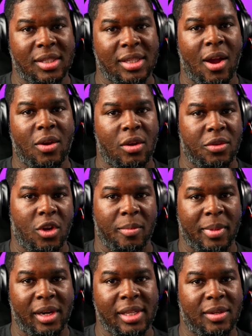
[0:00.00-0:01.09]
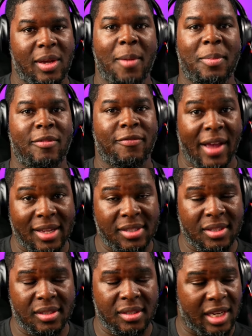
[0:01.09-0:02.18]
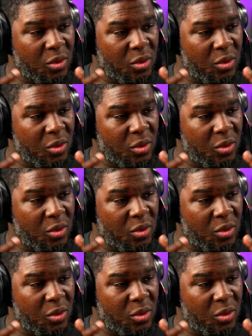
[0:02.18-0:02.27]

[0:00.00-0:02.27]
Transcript: discount on your abilities to happen faster.